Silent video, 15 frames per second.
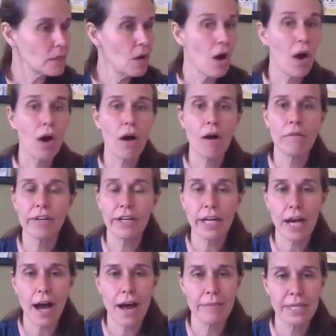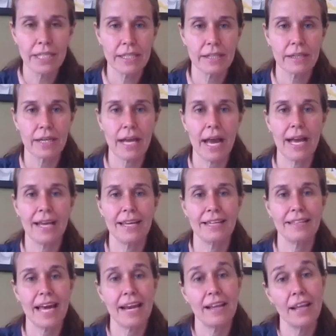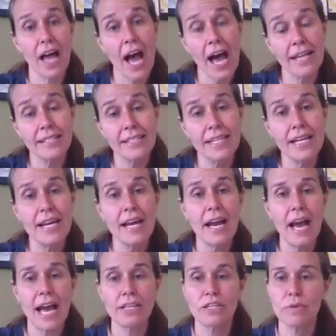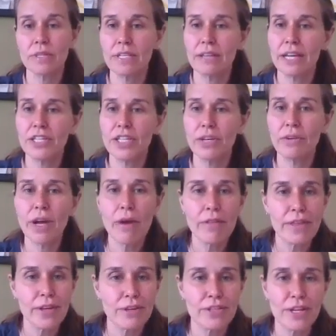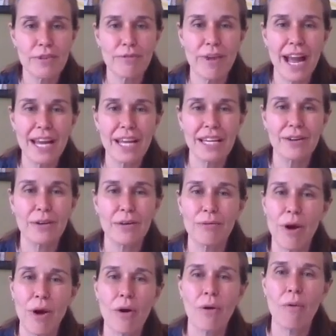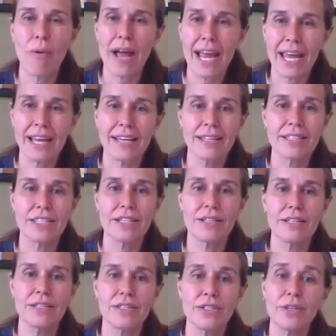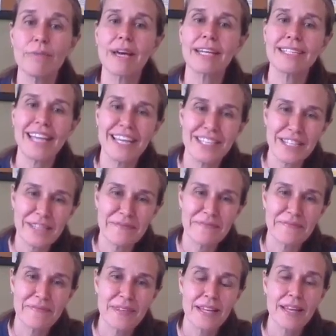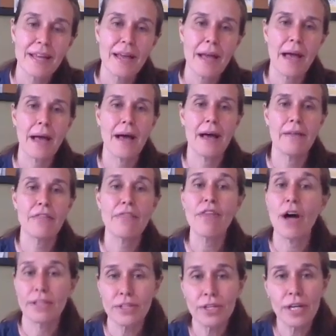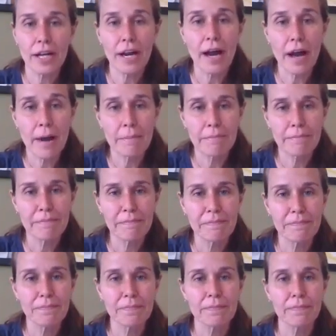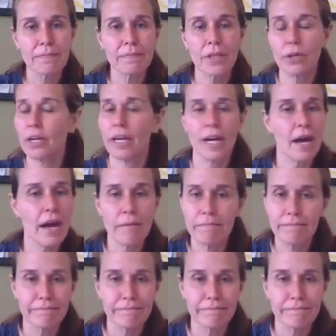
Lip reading: All very common. I get that a lot. I just want to let you know that there's no right or wrong way to do meditation. The thoughts are going to come. They're going to come.